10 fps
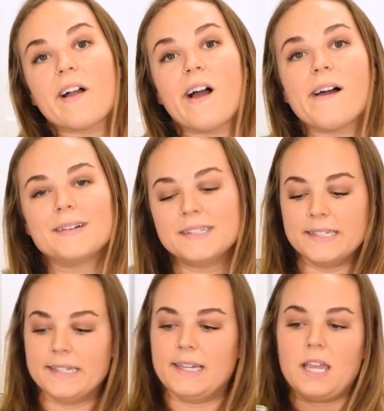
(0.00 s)
I got.
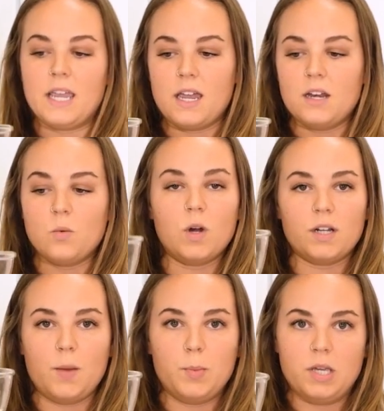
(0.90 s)
And 1
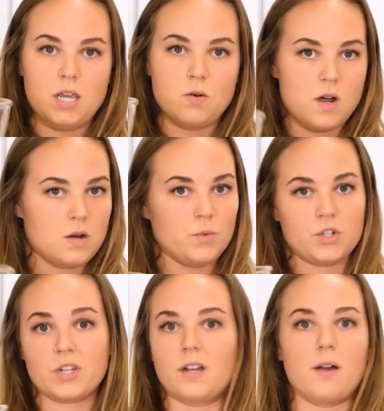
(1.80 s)
cup of quinoa. We're
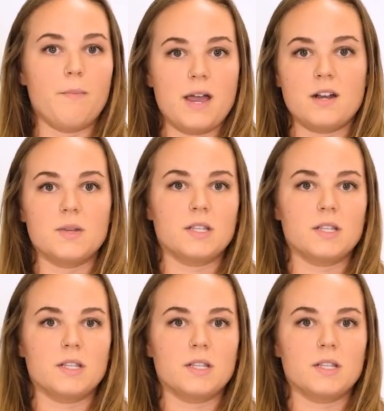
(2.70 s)
just going to combine them